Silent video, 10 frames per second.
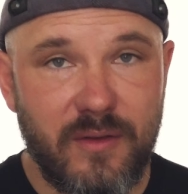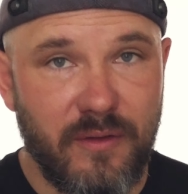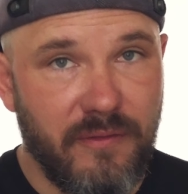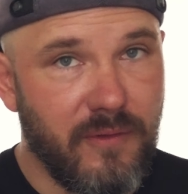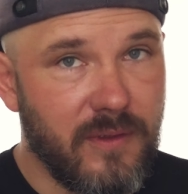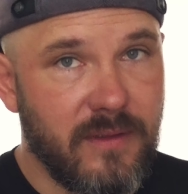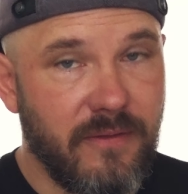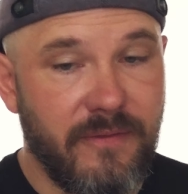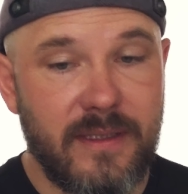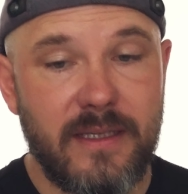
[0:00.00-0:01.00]
going to
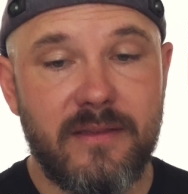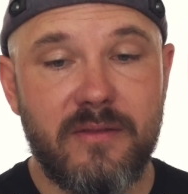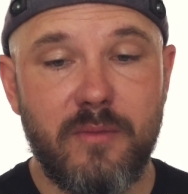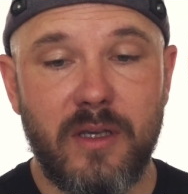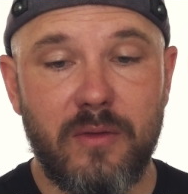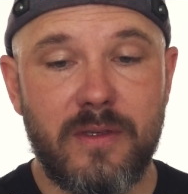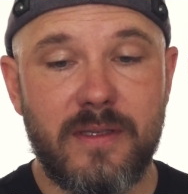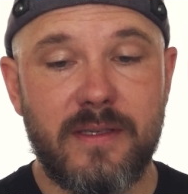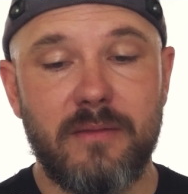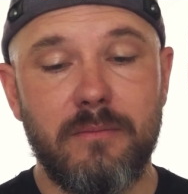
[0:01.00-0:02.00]
fit into my cook
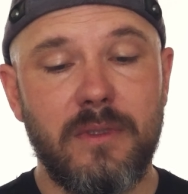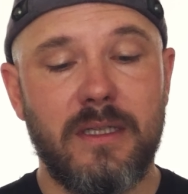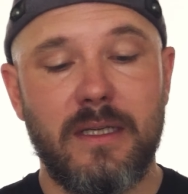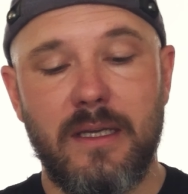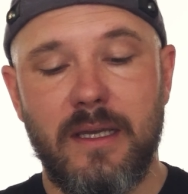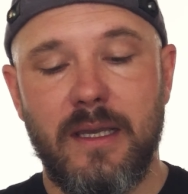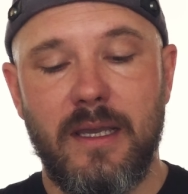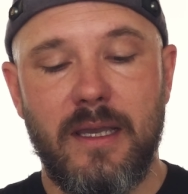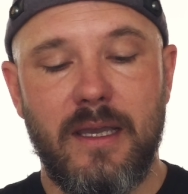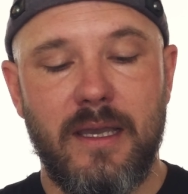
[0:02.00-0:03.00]
system,
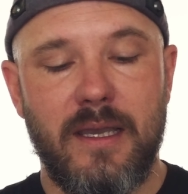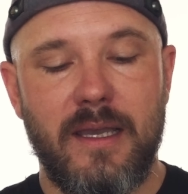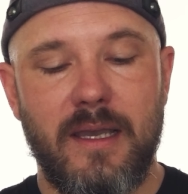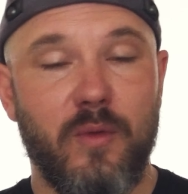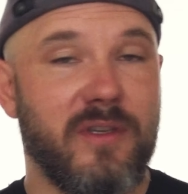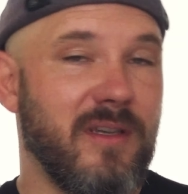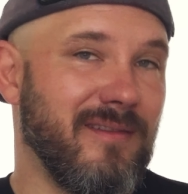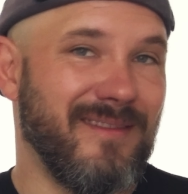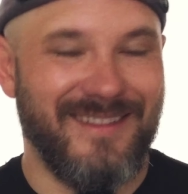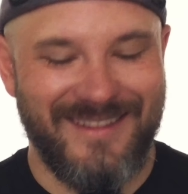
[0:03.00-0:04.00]
which
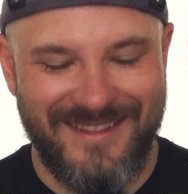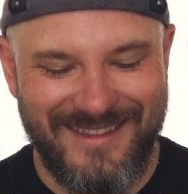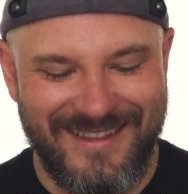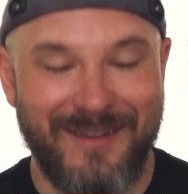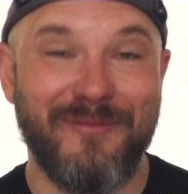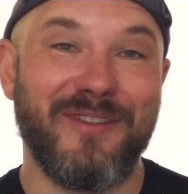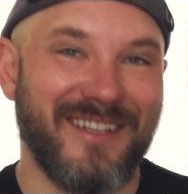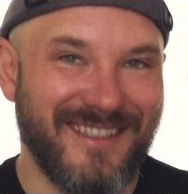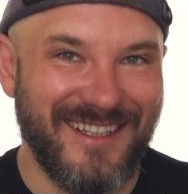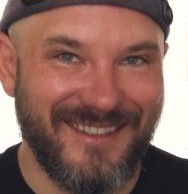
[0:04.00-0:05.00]
I'm very
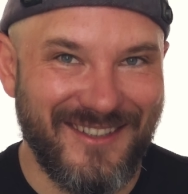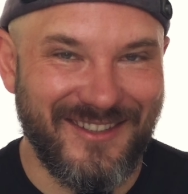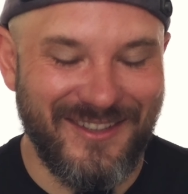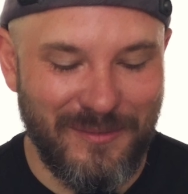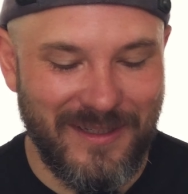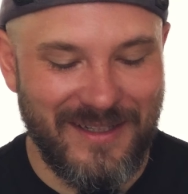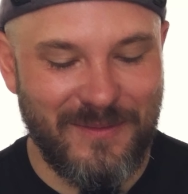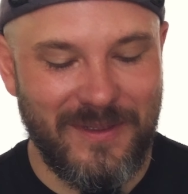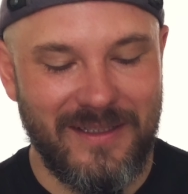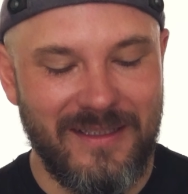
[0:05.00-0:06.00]
excited to show you about as
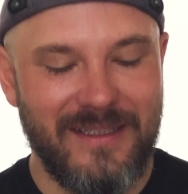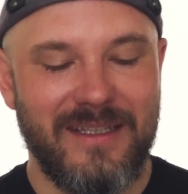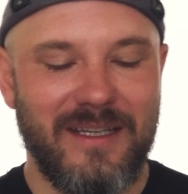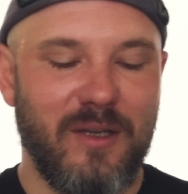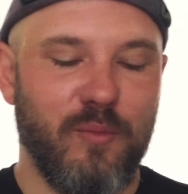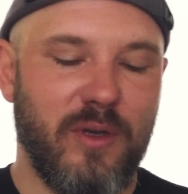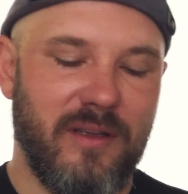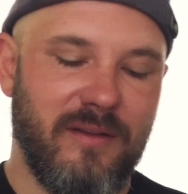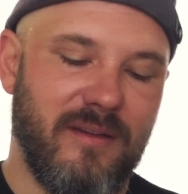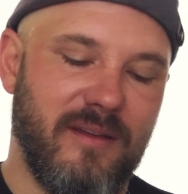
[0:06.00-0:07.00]
well.
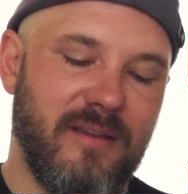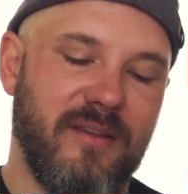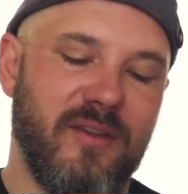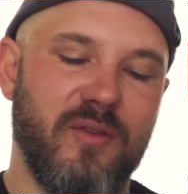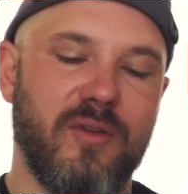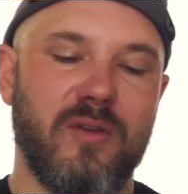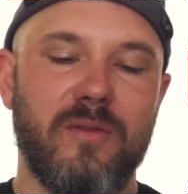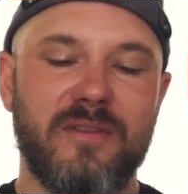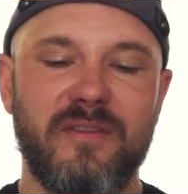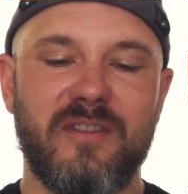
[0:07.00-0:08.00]
But you could
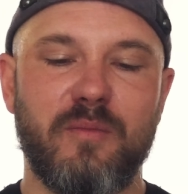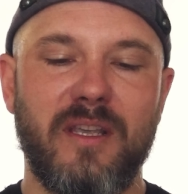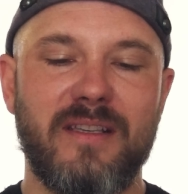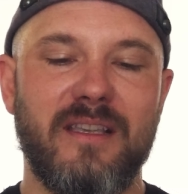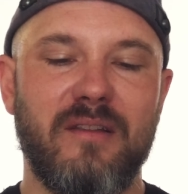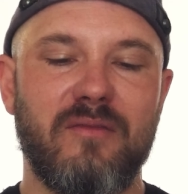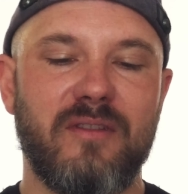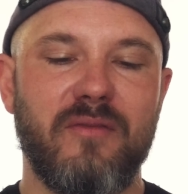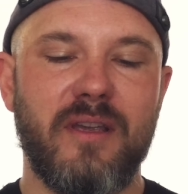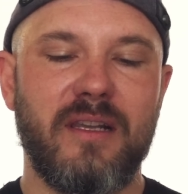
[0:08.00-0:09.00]
also just place that
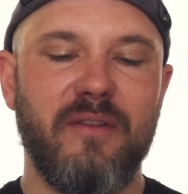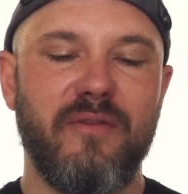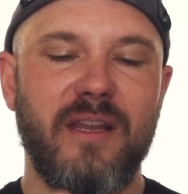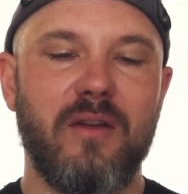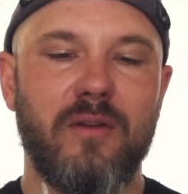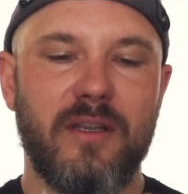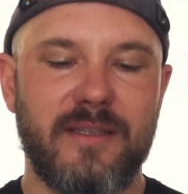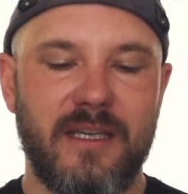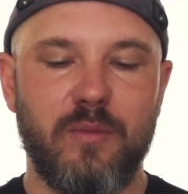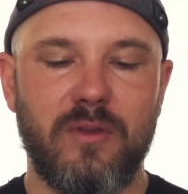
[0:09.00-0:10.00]
directly flat on a
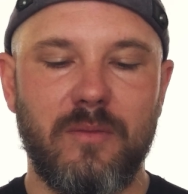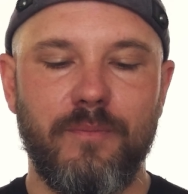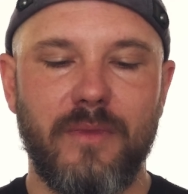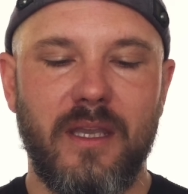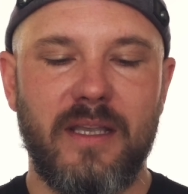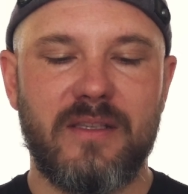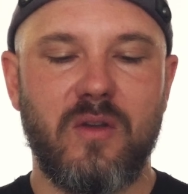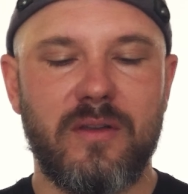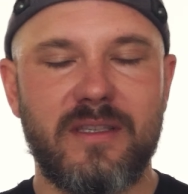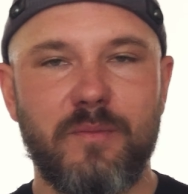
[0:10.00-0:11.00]
table. It's
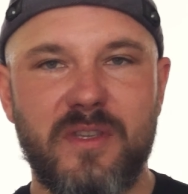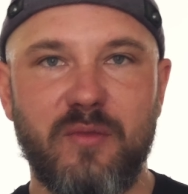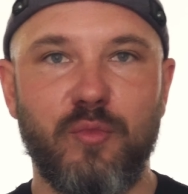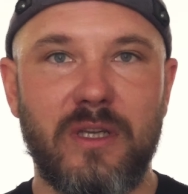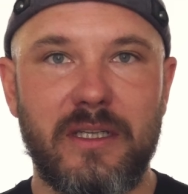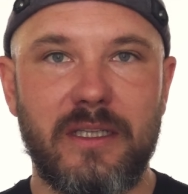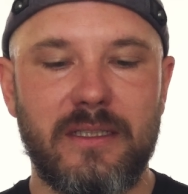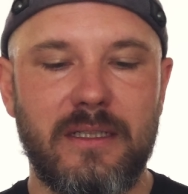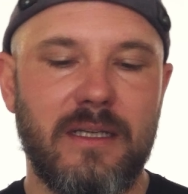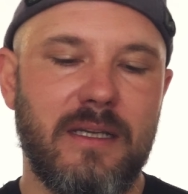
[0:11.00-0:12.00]
got some
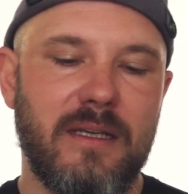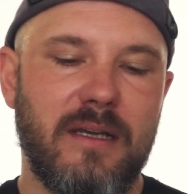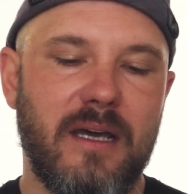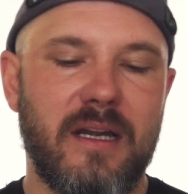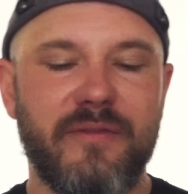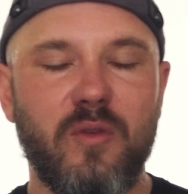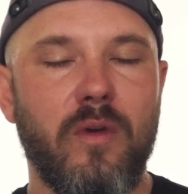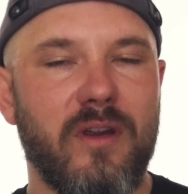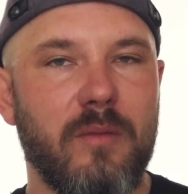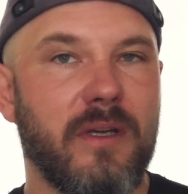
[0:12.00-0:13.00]
stability. I don't have to
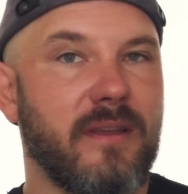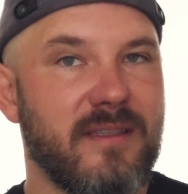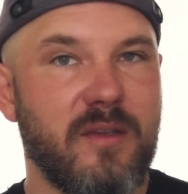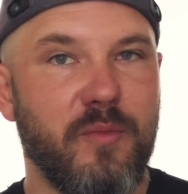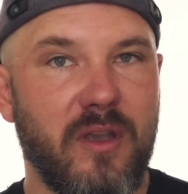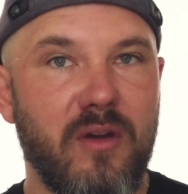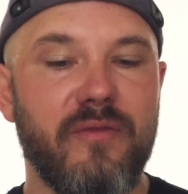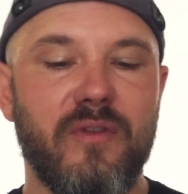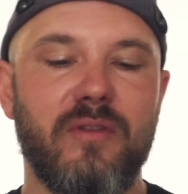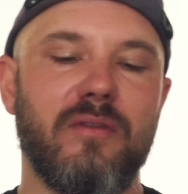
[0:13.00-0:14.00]
worry about this tipping
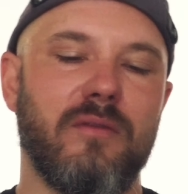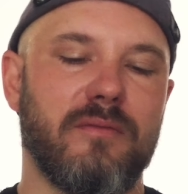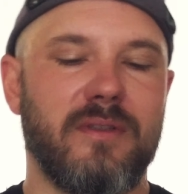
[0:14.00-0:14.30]
over.